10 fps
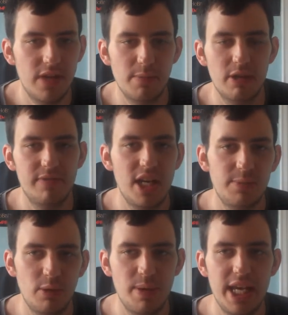via my
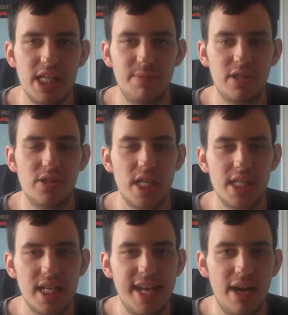Facebook page because he
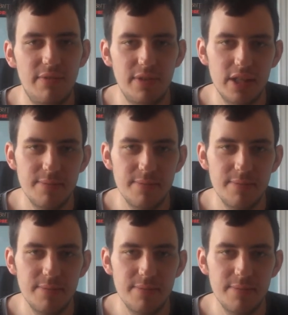didn't have